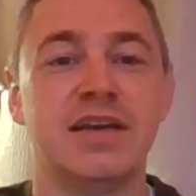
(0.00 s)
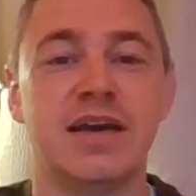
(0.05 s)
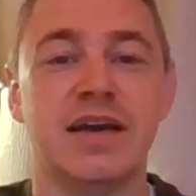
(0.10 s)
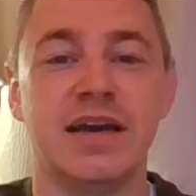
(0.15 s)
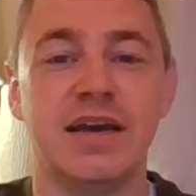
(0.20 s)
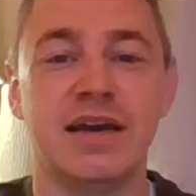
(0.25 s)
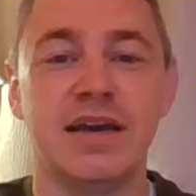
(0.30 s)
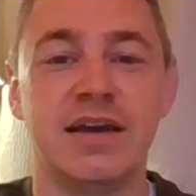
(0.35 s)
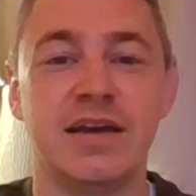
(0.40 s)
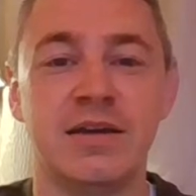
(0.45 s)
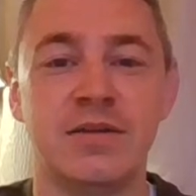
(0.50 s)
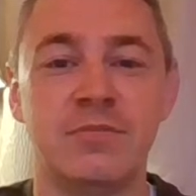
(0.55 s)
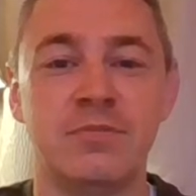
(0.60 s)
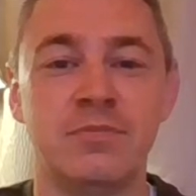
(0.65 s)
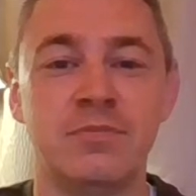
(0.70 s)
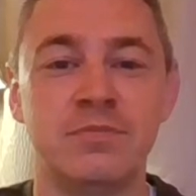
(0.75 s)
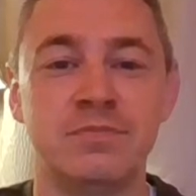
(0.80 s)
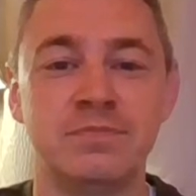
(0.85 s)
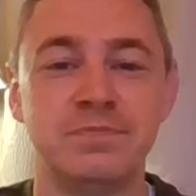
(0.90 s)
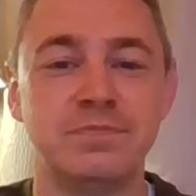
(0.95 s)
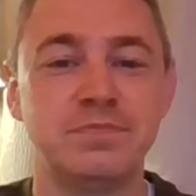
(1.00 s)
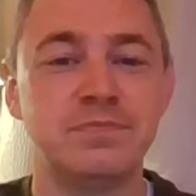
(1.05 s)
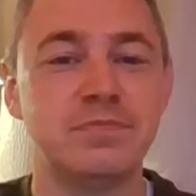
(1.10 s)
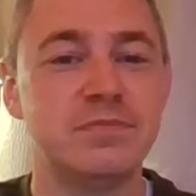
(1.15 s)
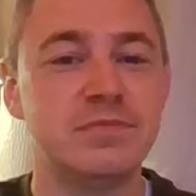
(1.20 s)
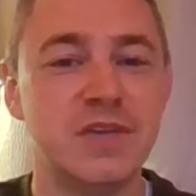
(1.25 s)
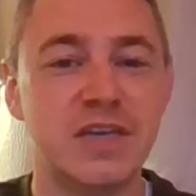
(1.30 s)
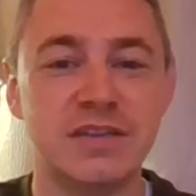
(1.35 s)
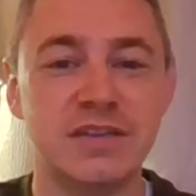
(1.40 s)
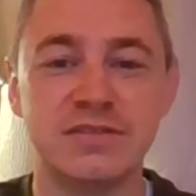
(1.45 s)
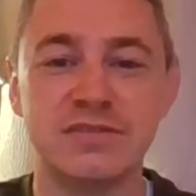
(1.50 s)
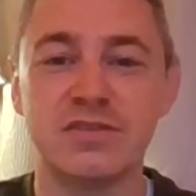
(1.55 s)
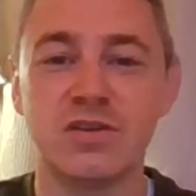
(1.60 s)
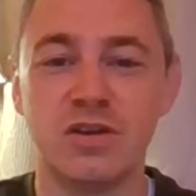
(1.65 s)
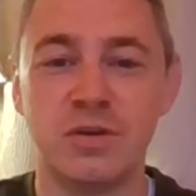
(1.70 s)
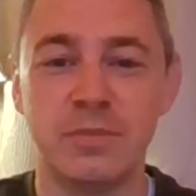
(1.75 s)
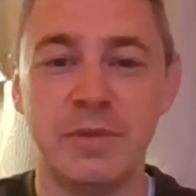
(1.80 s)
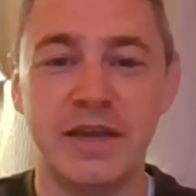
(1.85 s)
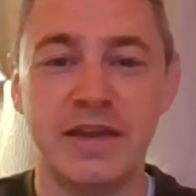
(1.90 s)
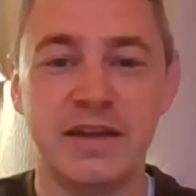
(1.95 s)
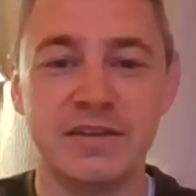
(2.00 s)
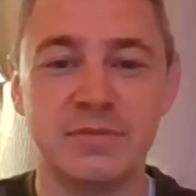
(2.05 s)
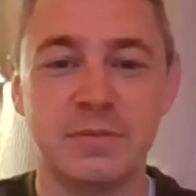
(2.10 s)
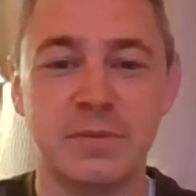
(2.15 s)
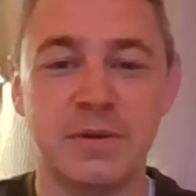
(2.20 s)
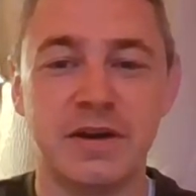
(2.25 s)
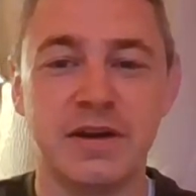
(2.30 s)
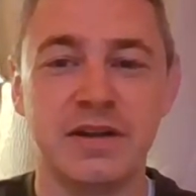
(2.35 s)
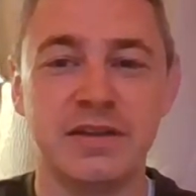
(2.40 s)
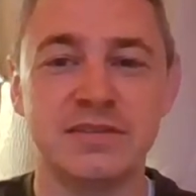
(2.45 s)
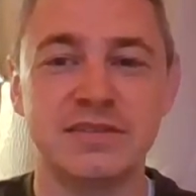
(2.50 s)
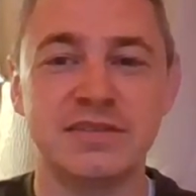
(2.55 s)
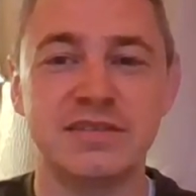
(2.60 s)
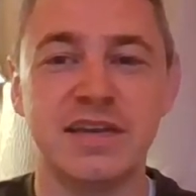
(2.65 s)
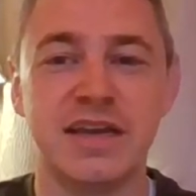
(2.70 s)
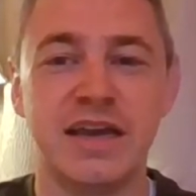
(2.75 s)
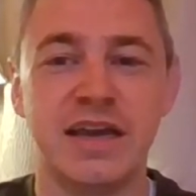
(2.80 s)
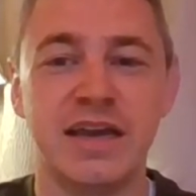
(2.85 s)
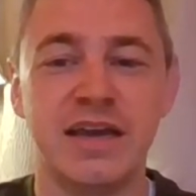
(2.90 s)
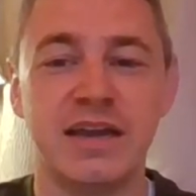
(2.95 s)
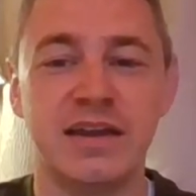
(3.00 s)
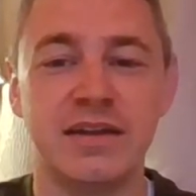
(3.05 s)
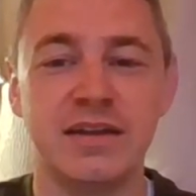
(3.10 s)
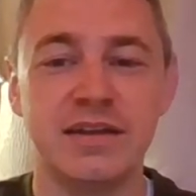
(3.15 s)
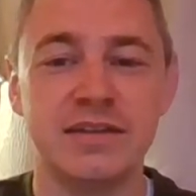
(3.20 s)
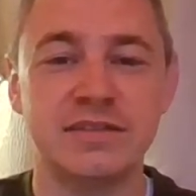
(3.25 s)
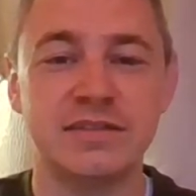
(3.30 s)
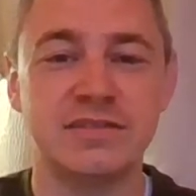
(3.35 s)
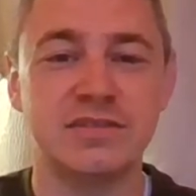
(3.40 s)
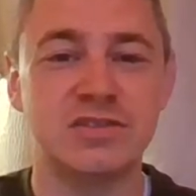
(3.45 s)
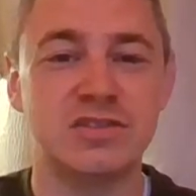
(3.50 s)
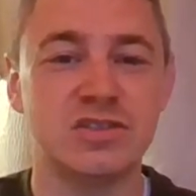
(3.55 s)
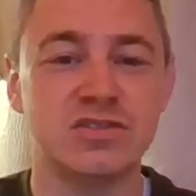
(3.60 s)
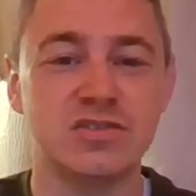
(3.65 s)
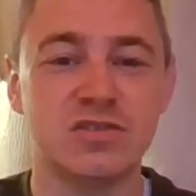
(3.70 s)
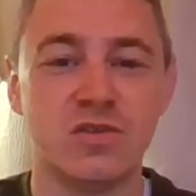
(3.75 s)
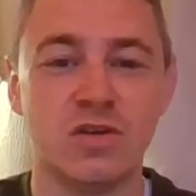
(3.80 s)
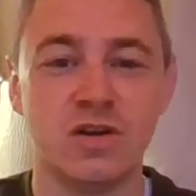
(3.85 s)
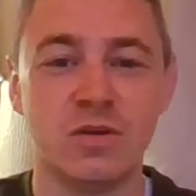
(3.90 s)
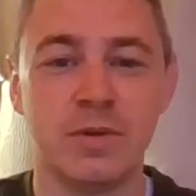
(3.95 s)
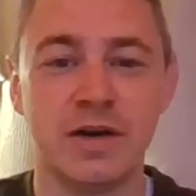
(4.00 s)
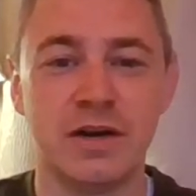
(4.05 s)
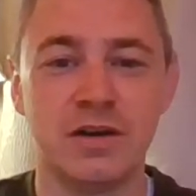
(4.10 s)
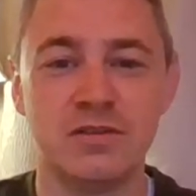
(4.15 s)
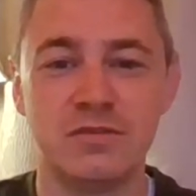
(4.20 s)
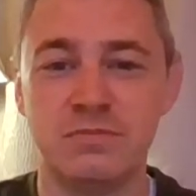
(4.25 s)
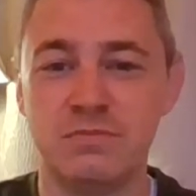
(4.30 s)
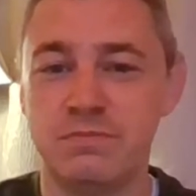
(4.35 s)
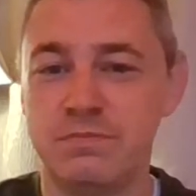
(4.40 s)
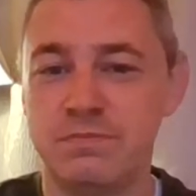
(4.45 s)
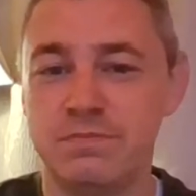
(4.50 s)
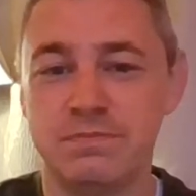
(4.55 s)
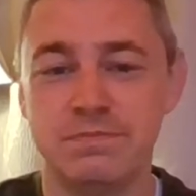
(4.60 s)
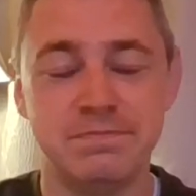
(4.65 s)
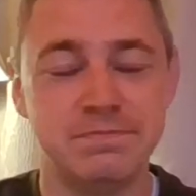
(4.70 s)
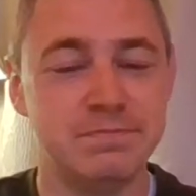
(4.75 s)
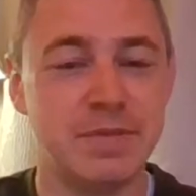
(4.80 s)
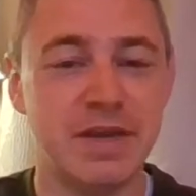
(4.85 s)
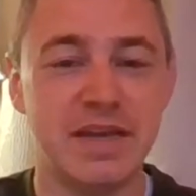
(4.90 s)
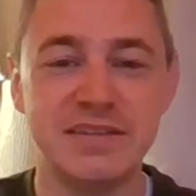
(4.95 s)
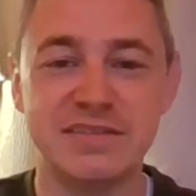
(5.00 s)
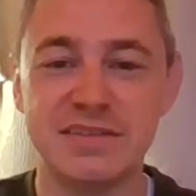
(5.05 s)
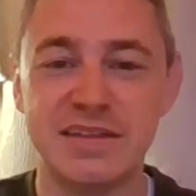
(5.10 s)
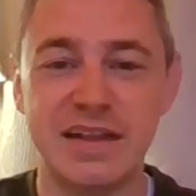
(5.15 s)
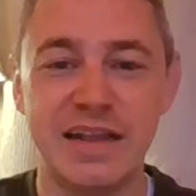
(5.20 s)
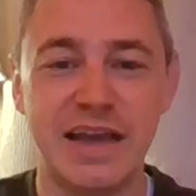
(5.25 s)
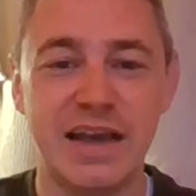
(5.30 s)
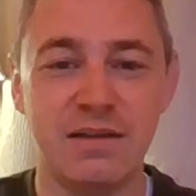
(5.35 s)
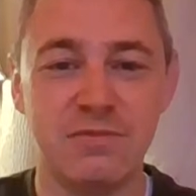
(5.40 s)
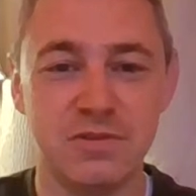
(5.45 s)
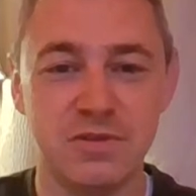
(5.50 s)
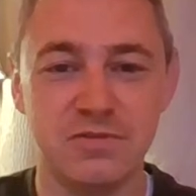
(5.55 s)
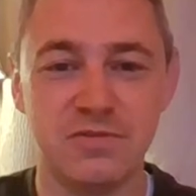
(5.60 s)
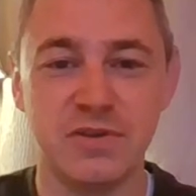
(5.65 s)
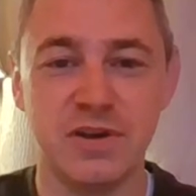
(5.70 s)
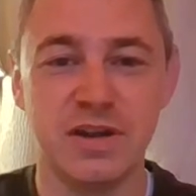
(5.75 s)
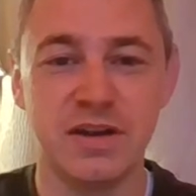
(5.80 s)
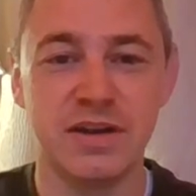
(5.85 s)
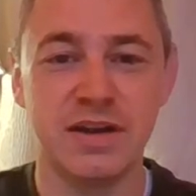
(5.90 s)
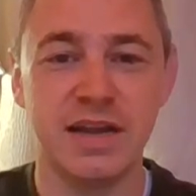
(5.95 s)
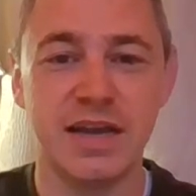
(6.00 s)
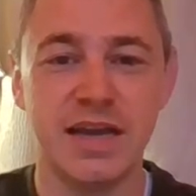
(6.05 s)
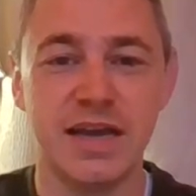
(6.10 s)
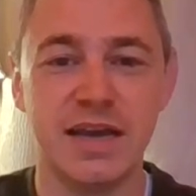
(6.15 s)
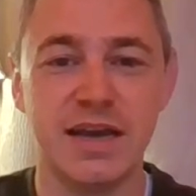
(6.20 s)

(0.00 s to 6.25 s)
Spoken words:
It's going to be an experience, and it's just all about basically having fun.